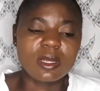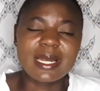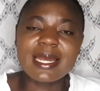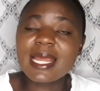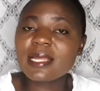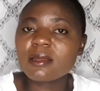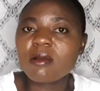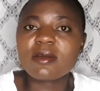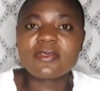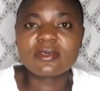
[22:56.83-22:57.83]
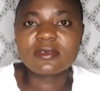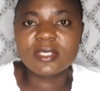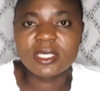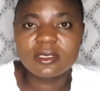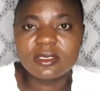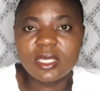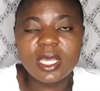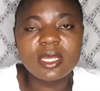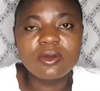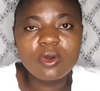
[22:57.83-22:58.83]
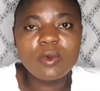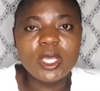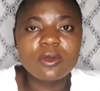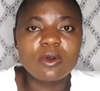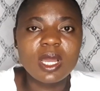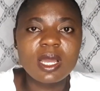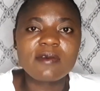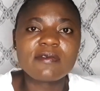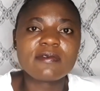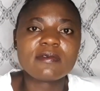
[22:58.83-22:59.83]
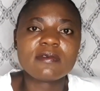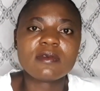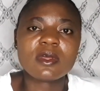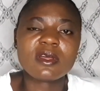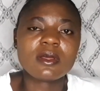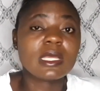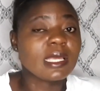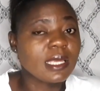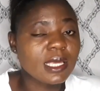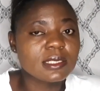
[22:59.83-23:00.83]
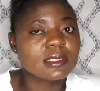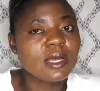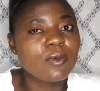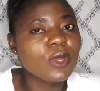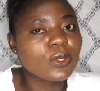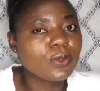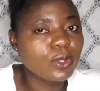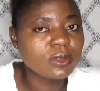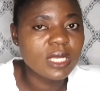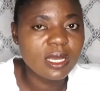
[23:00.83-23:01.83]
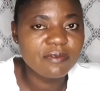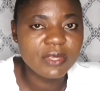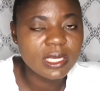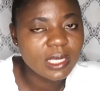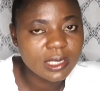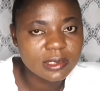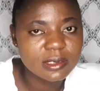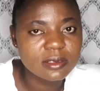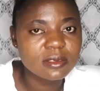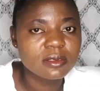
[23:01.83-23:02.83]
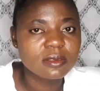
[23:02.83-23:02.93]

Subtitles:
learn all those things and know when you have a case and when you don't have a case.